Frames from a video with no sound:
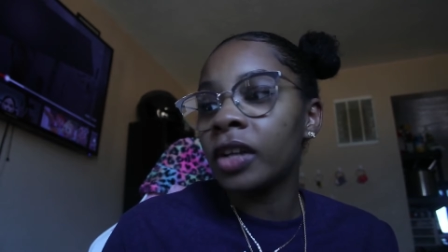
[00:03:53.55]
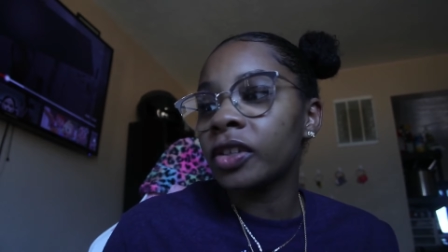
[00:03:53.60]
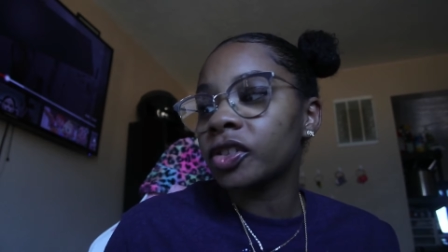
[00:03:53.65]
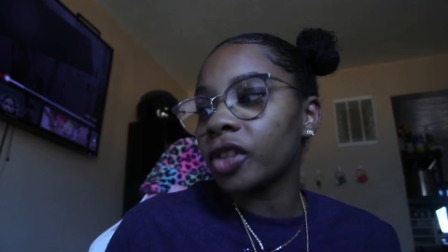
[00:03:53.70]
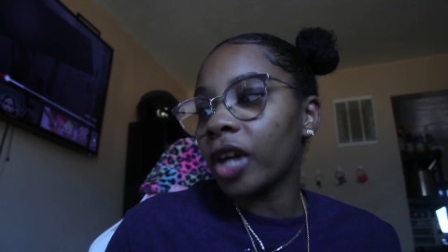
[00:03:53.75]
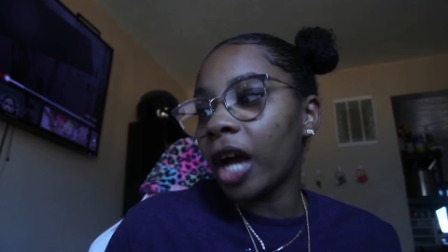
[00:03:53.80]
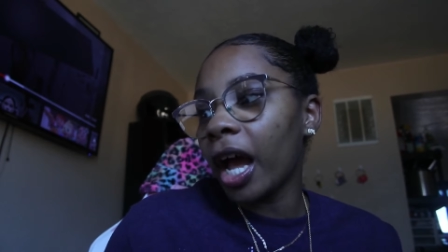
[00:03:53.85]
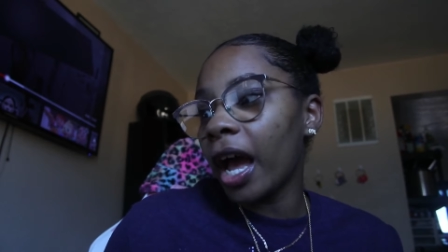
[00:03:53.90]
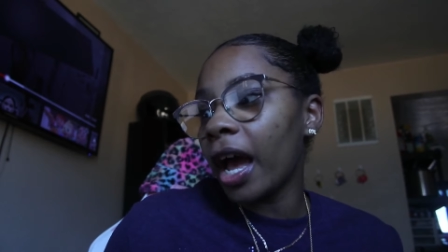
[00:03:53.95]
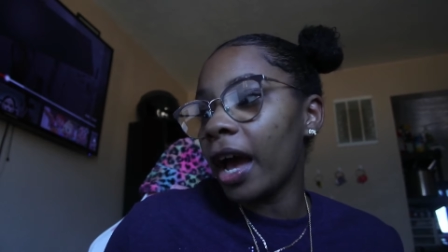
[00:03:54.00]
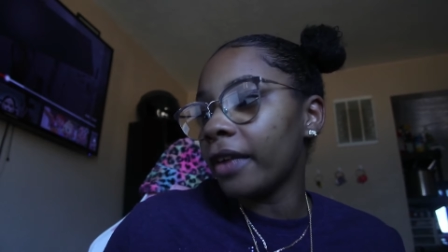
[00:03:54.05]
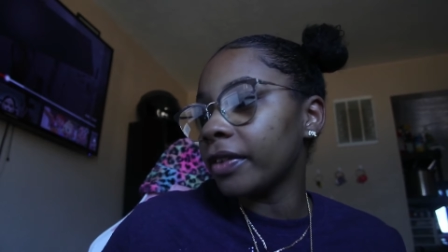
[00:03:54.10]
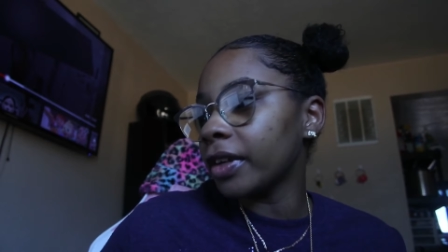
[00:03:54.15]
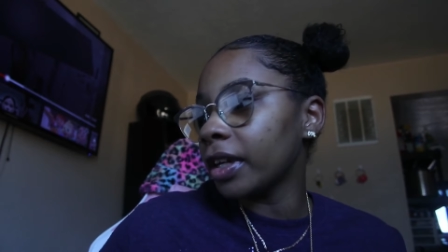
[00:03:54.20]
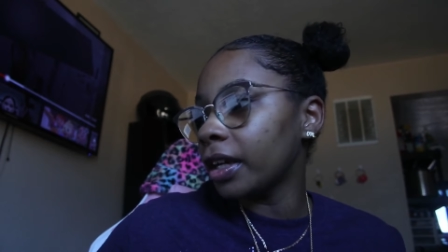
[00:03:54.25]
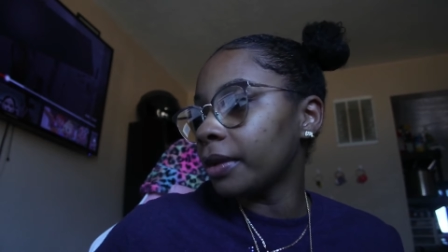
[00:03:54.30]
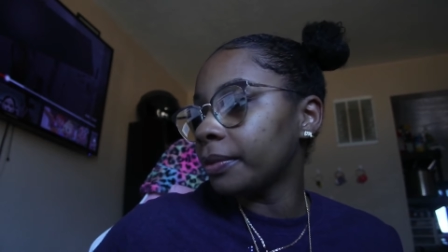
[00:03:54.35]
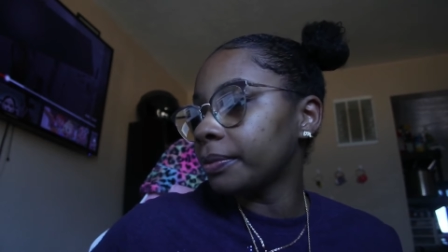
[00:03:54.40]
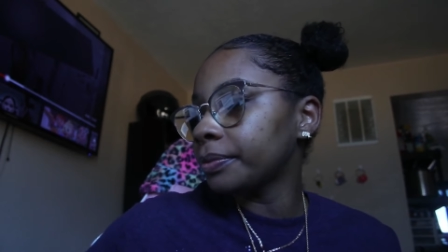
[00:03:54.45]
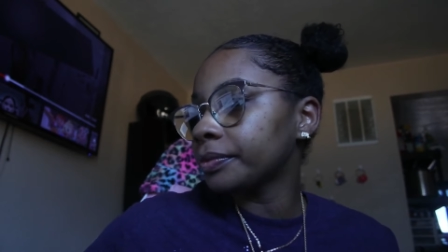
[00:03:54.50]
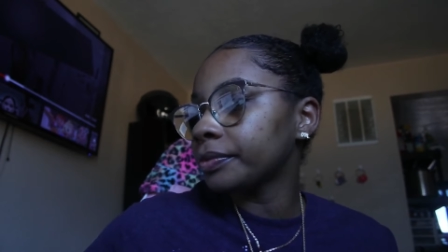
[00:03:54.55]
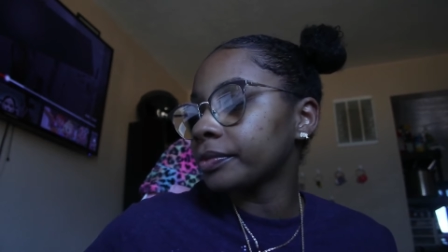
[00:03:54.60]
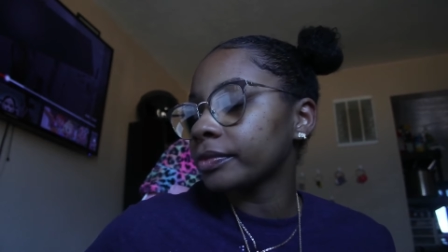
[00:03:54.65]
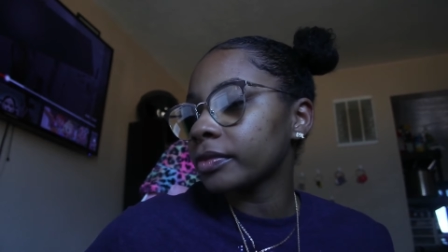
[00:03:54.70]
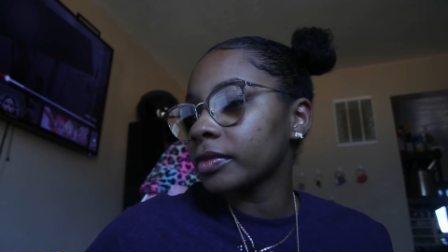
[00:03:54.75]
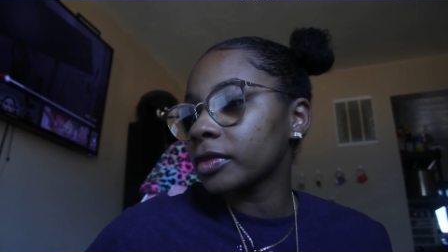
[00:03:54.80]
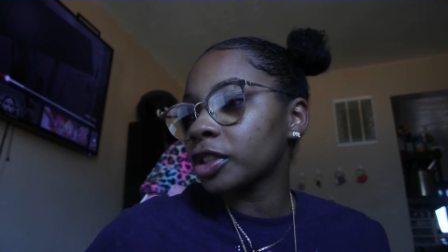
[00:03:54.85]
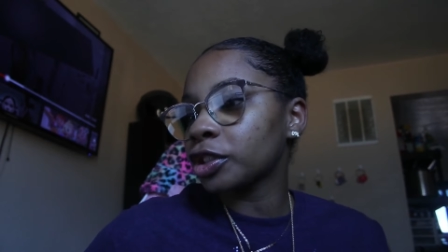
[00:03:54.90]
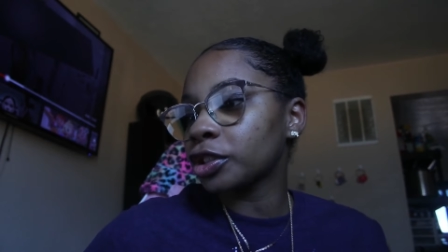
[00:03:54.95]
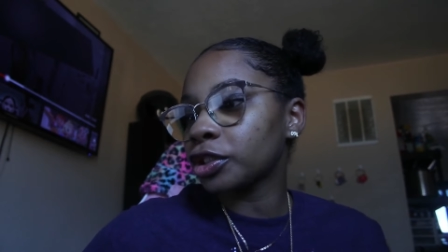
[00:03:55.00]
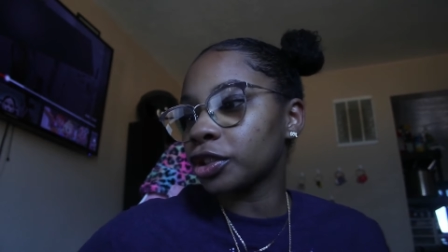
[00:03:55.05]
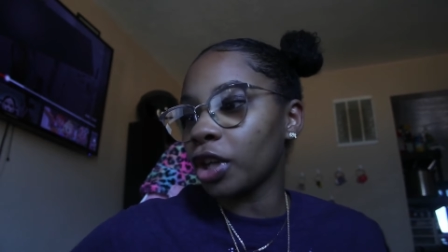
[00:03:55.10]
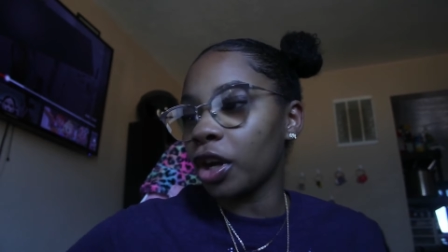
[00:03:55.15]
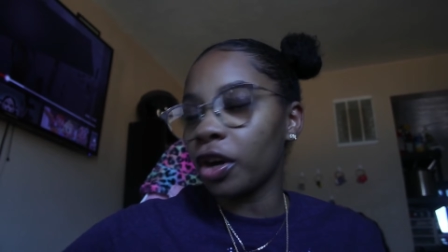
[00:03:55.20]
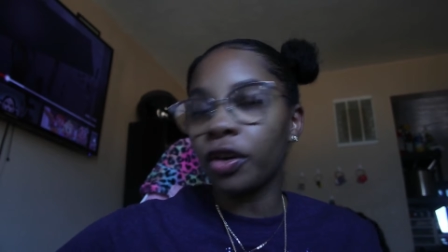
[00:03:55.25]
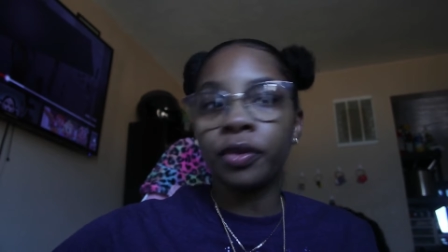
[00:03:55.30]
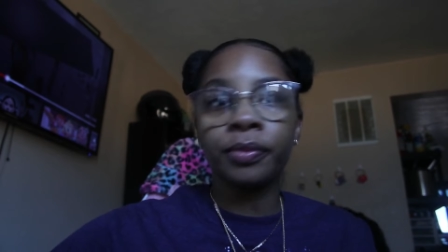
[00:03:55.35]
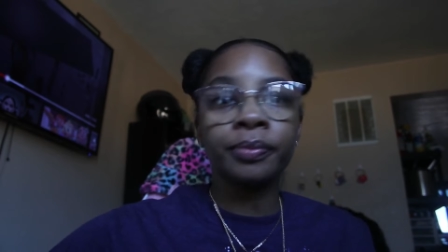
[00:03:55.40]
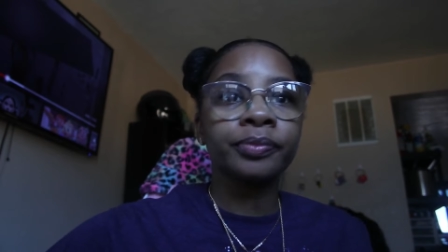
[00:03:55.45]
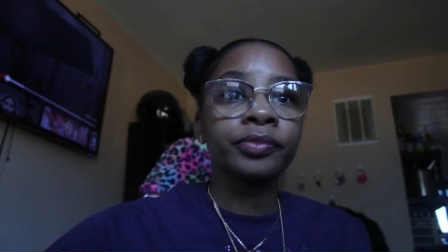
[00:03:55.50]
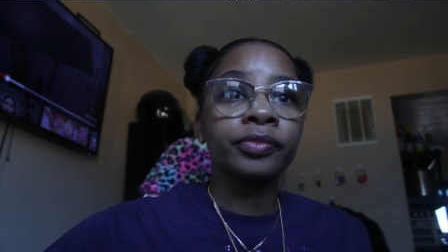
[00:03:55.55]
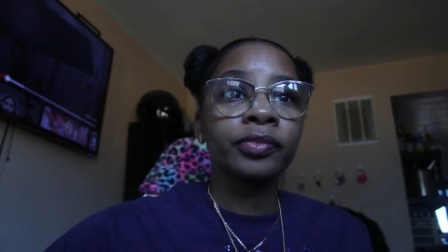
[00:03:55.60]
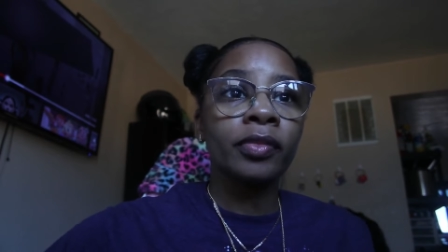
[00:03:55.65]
so i have him so